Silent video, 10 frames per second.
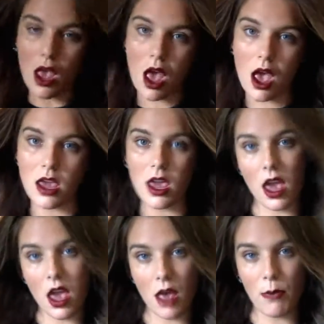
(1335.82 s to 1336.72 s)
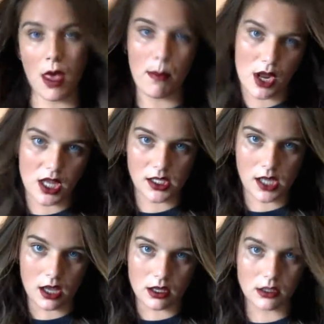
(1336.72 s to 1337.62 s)
I am the
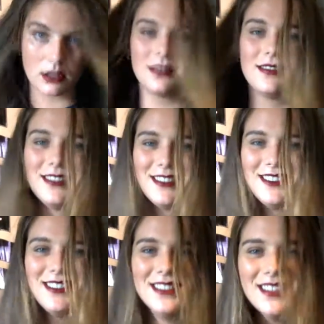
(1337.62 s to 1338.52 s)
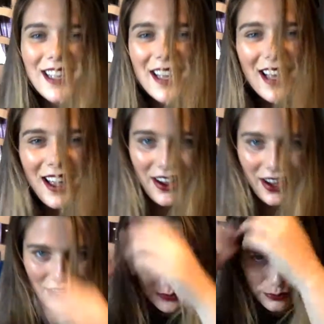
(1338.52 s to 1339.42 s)
princess. Okay.